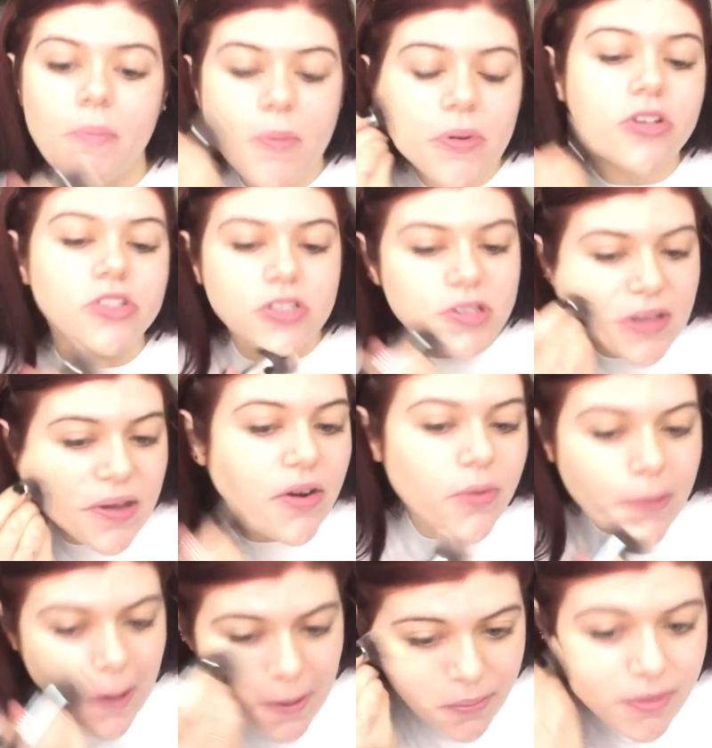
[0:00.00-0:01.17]
pushing that
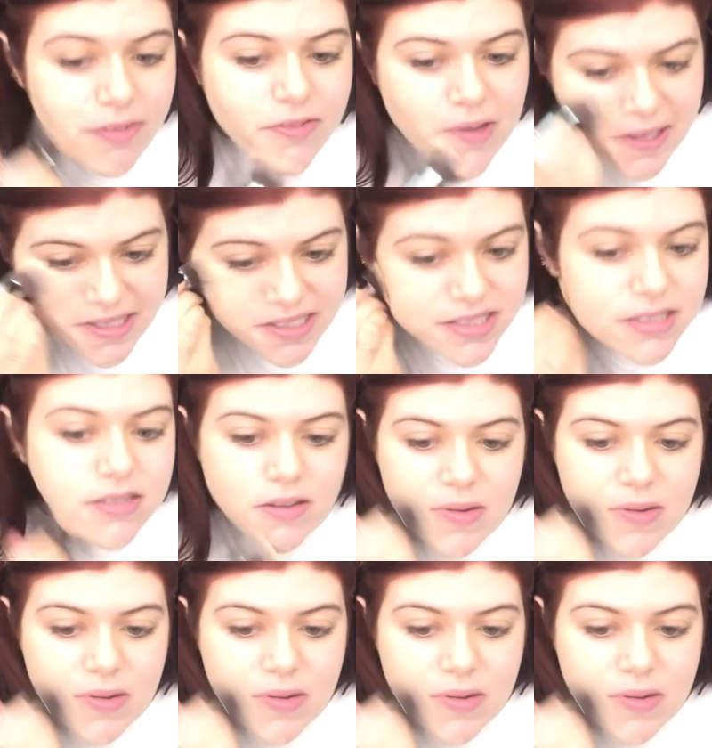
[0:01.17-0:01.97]
around on my face.